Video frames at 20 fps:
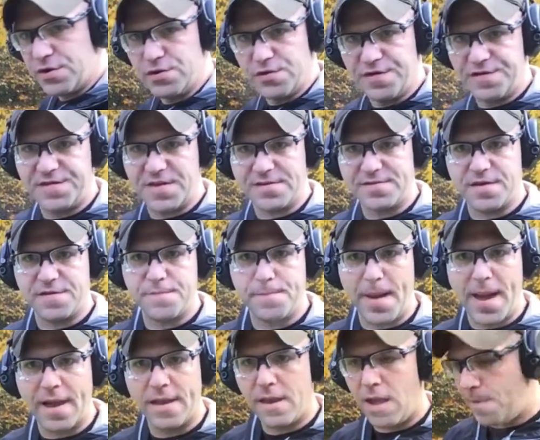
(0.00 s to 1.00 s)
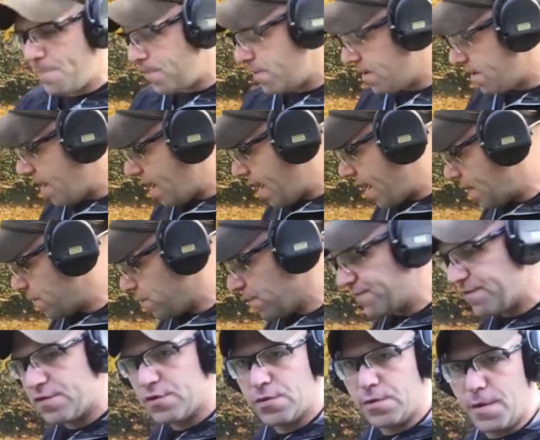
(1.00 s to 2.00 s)
to do is set this back up and we'll
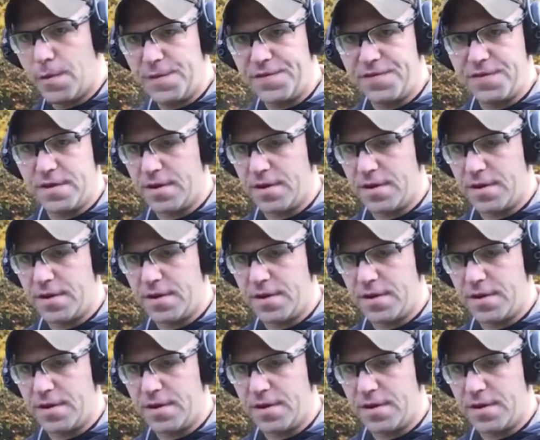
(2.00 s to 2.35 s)
do it with